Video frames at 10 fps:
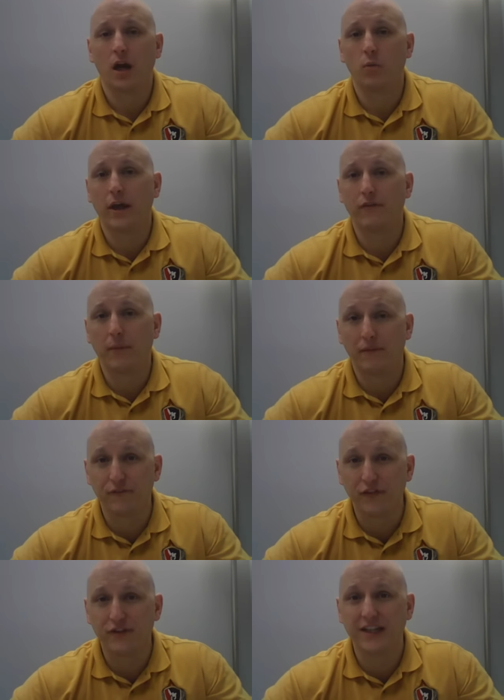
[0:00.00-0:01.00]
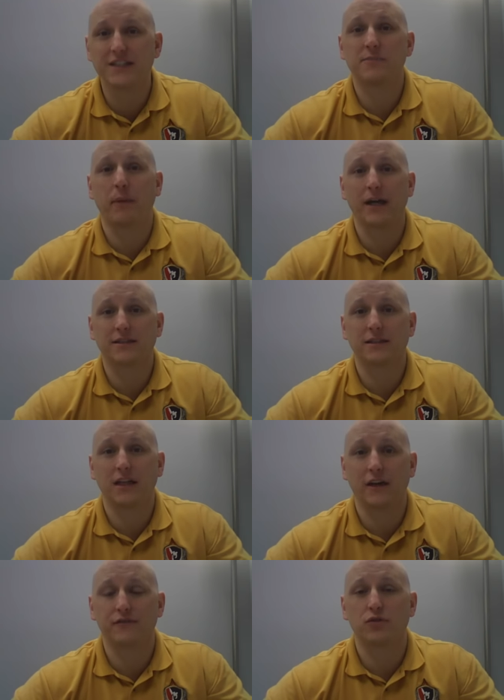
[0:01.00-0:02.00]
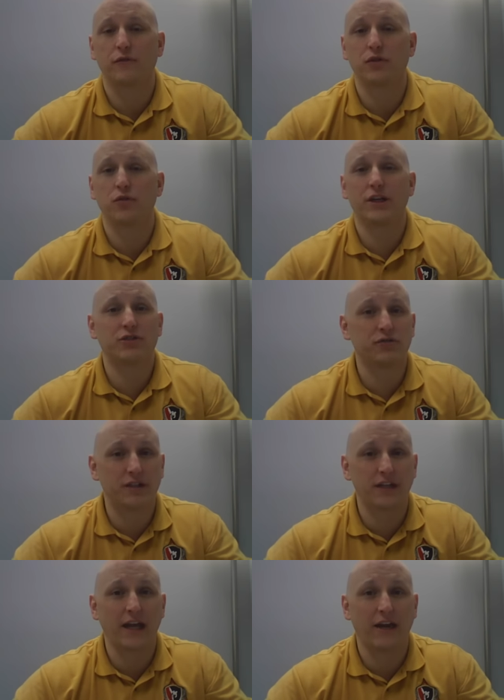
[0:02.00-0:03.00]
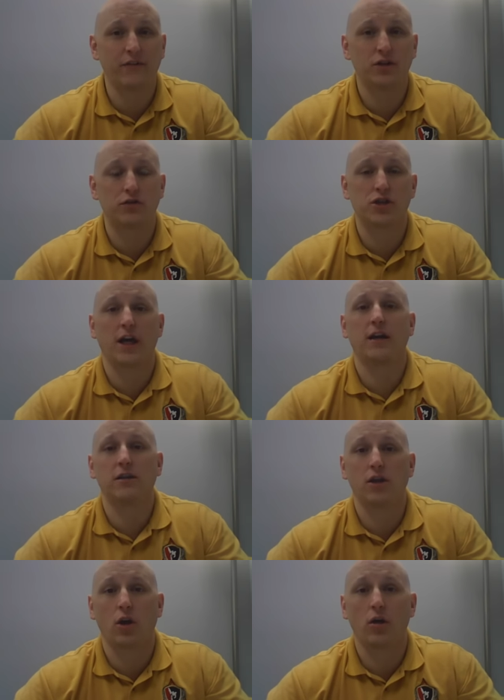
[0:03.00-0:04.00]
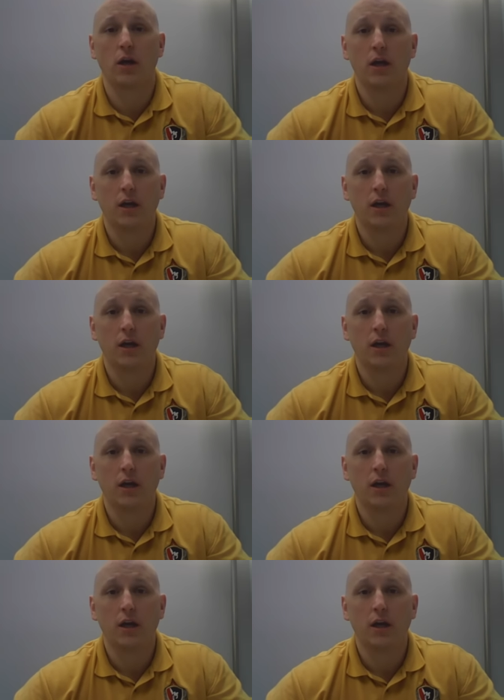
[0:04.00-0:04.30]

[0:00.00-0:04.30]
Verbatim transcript: we have about 15 spots left. So if you're interested in having your child in our